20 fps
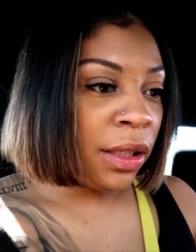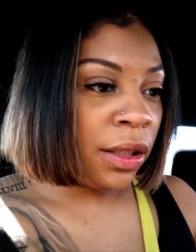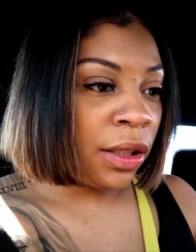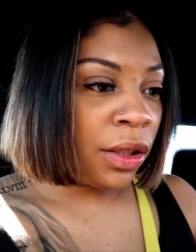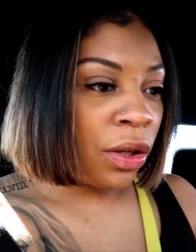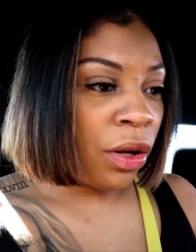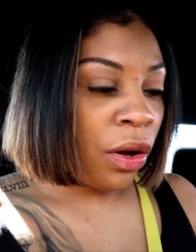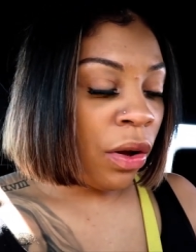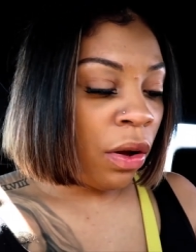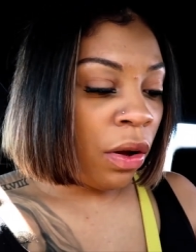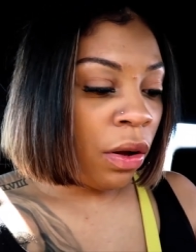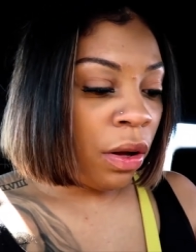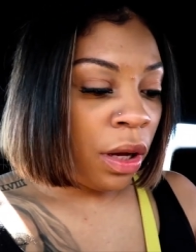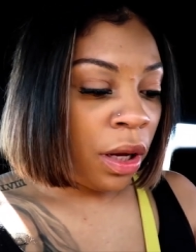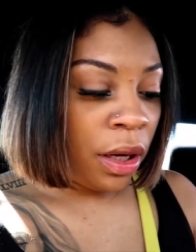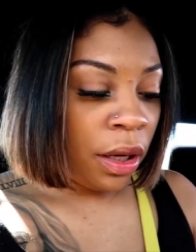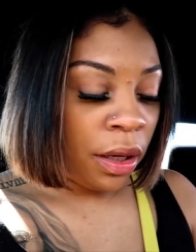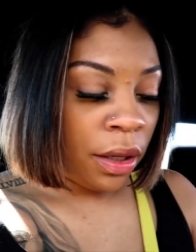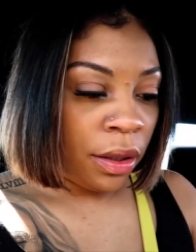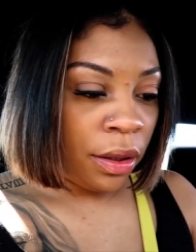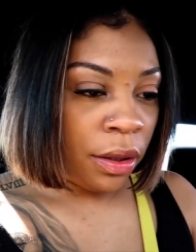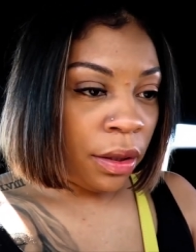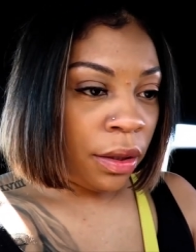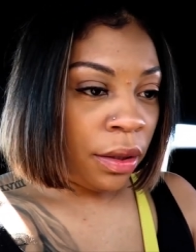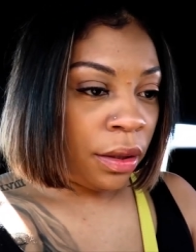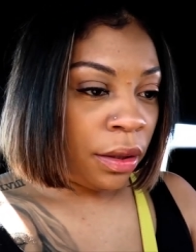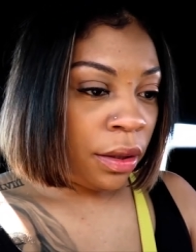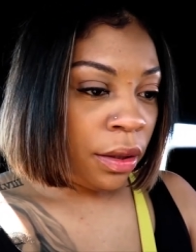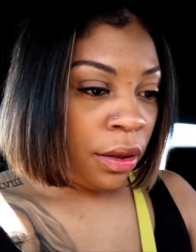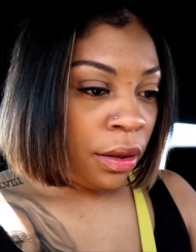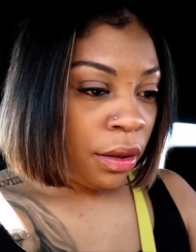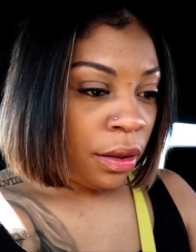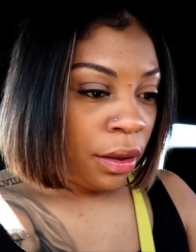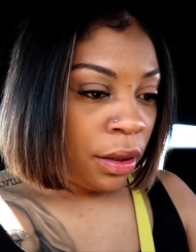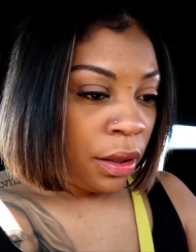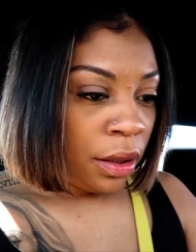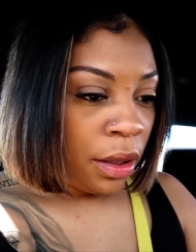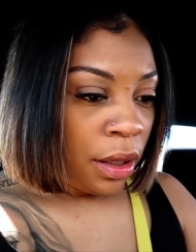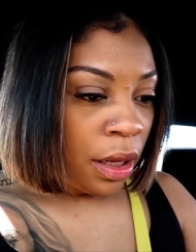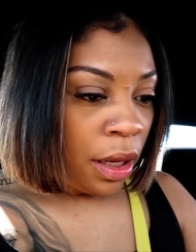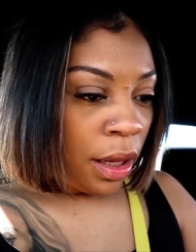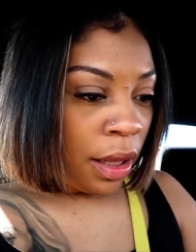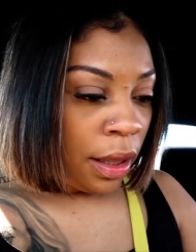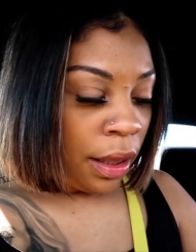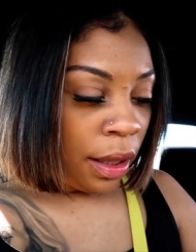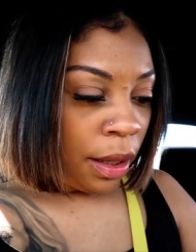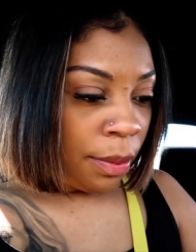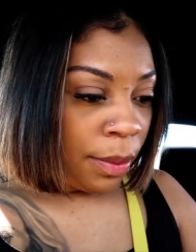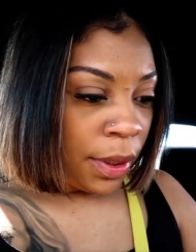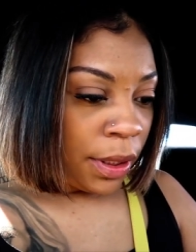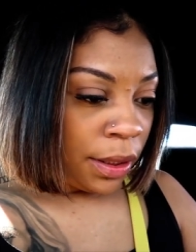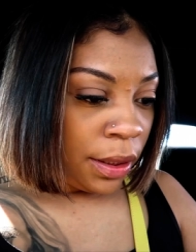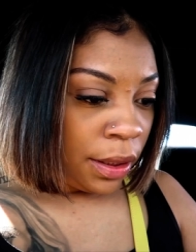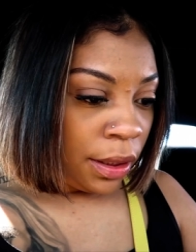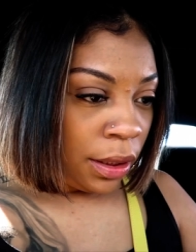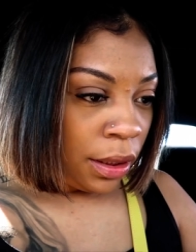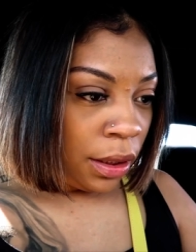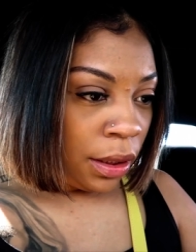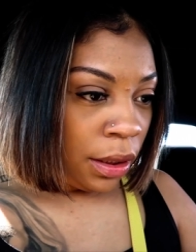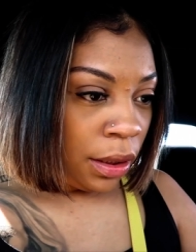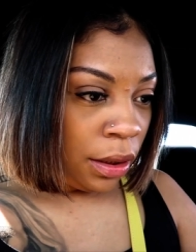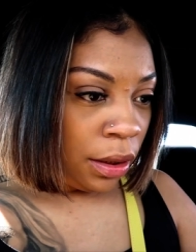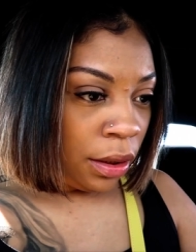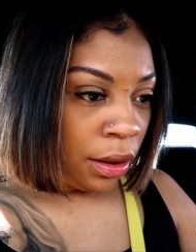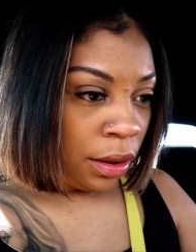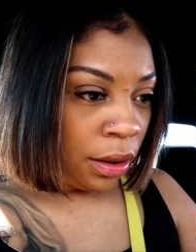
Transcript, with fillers: It's called, let me see.